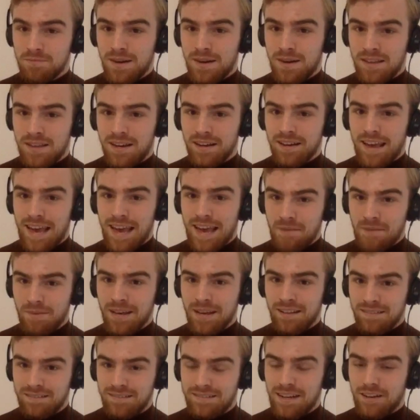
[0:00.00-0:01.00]
by that game
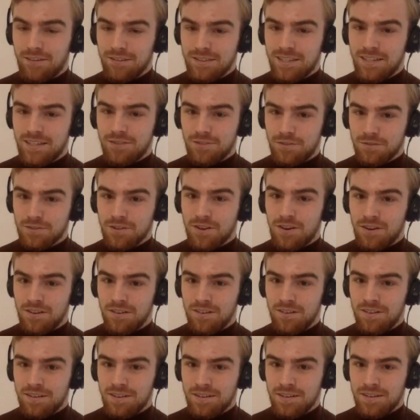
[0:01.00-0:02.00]
against Celta just
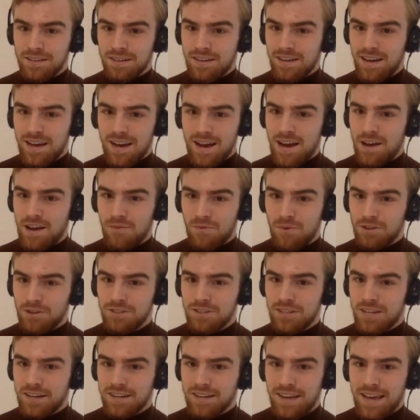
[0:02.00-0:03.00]
gone. I
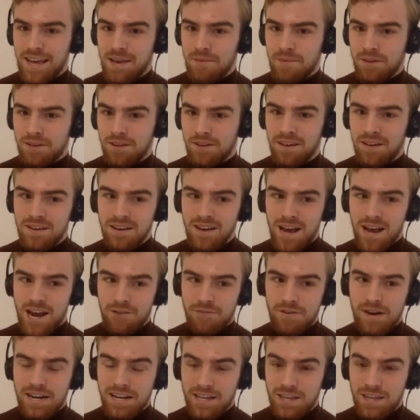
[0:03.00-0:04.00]
watched that game and I
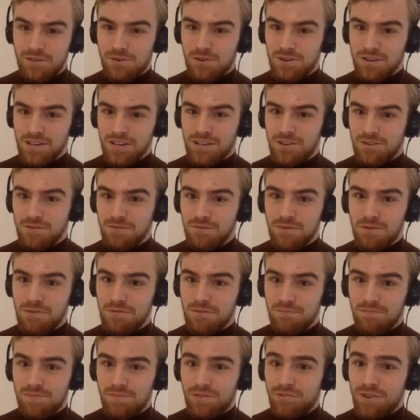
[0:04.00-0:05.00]
really thought, you
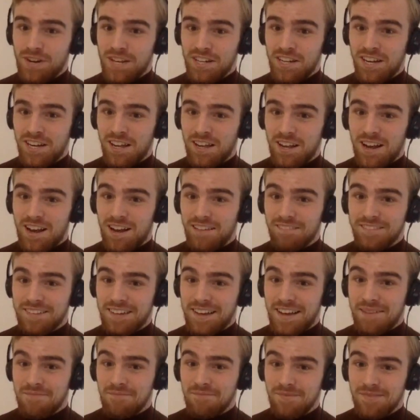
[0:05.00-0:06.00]
know, 3-0 at half
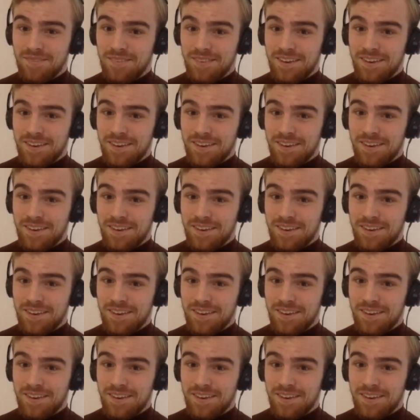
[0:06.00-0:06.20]
time.